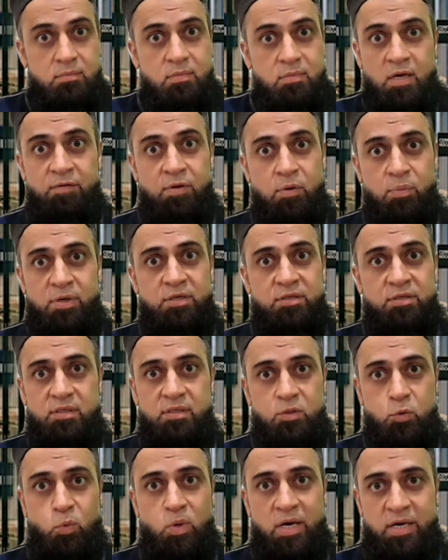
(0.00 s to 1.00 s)
Everybody
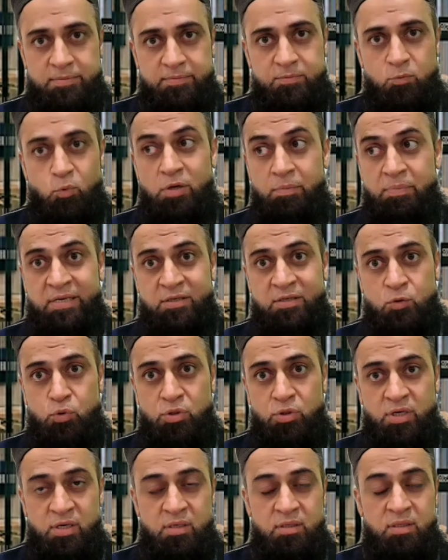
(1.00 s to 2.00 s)
says why? What makes you
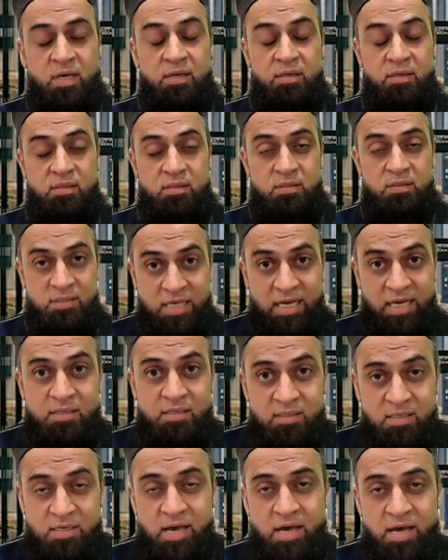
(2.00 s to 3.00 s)
think that that
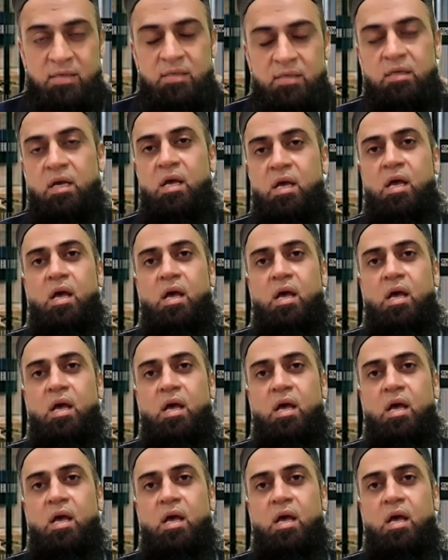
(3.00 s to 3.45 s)
is an error?